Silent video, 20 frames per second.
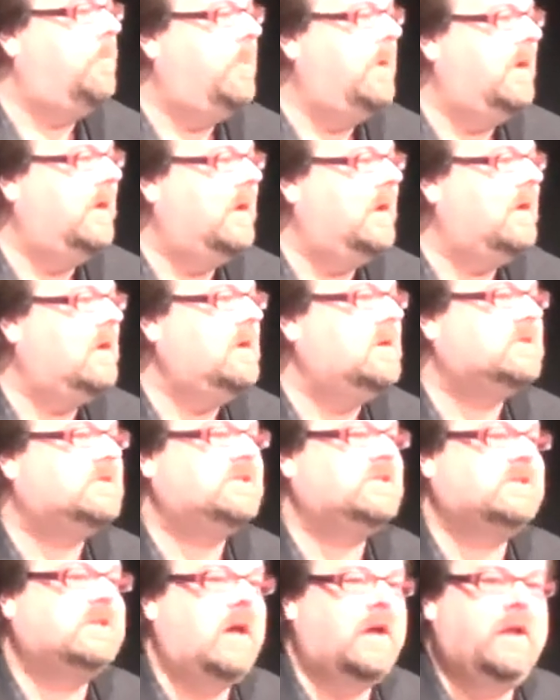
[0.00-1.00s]
being
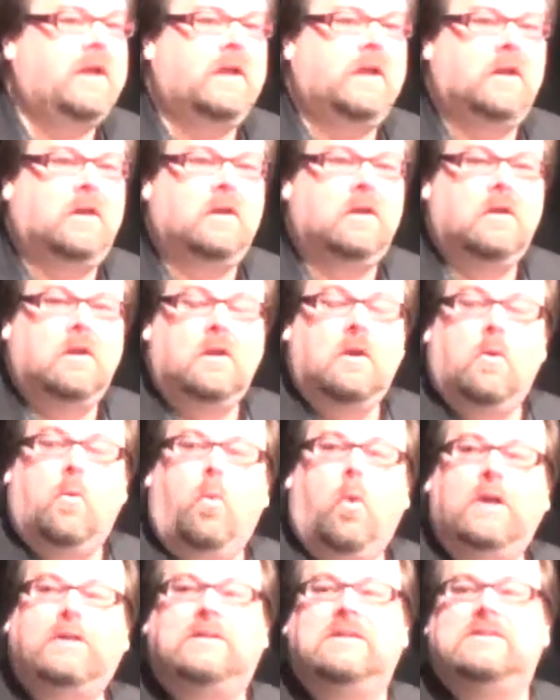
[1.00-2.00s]
studied.
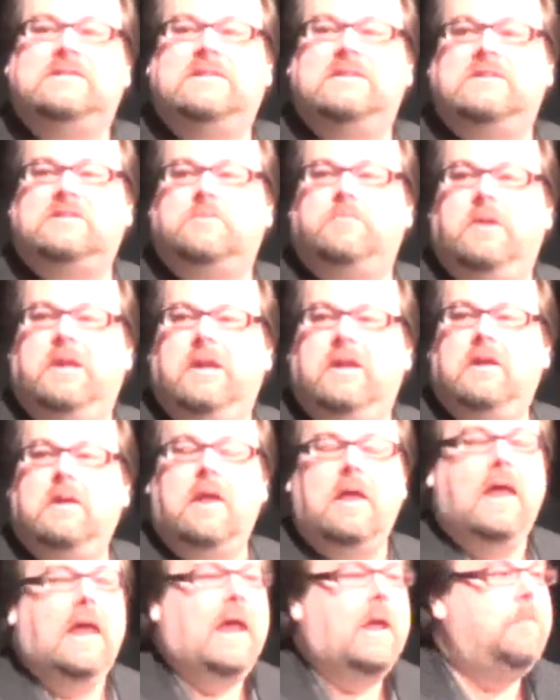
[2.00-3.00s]
What does this
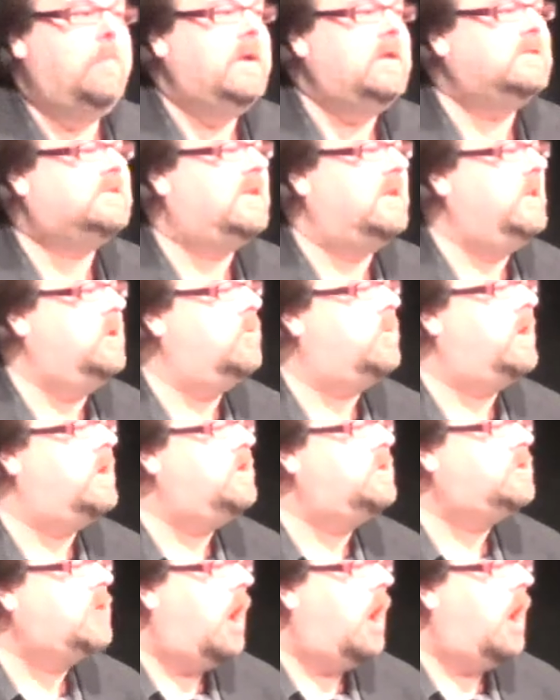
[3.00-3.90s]
mean? It means that you can